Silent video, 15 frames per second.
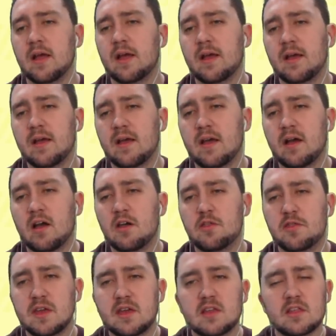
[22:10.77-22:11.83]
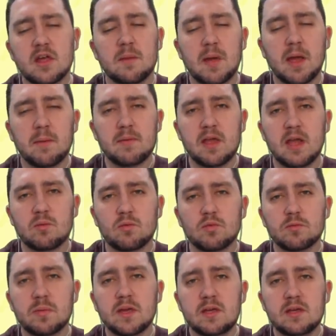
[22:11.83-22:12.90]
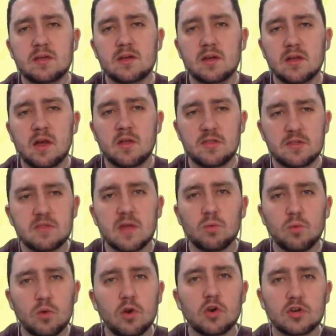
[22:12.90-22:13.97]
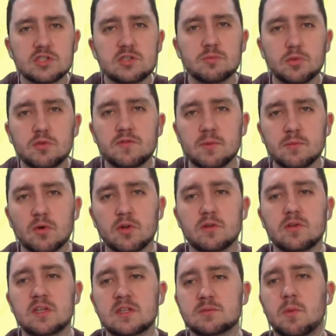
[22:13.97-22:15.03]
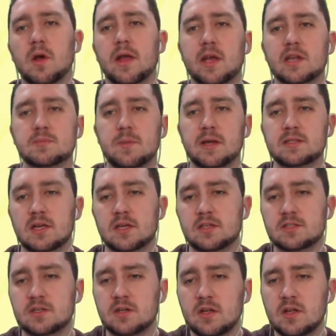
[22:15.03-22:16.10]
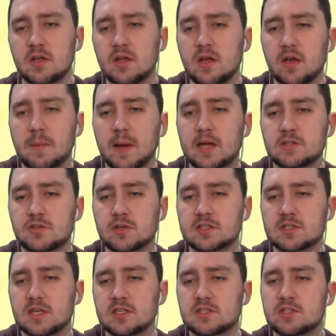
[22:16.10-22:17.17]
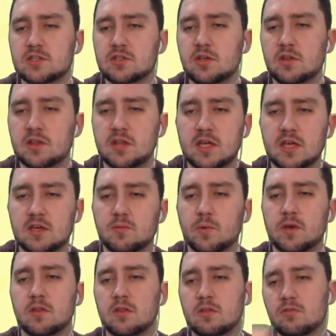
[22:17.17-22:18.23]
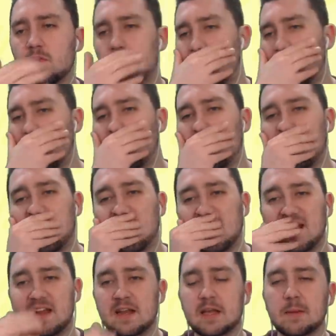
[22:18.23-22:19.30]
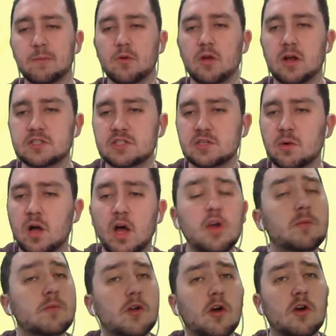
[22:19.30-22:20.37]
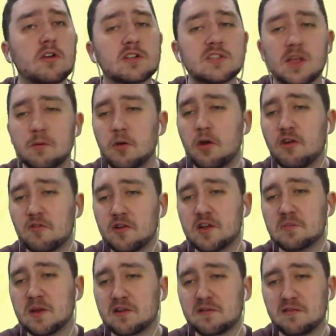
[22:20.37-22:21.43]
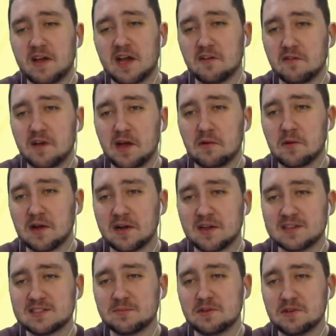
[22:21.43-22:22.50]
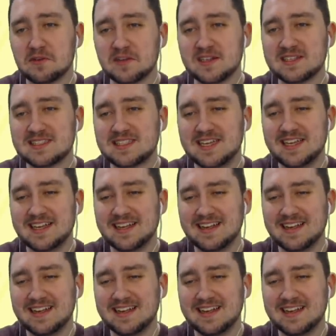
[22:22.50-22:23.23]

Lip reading: I think that Aubameyang will be... I think they will look to move him on, is my expectation. Patrick says, do you think we can throw Aouar in a Guimaraes deal? I hope not, because I'm not a really big fan of Aouar, to be honest.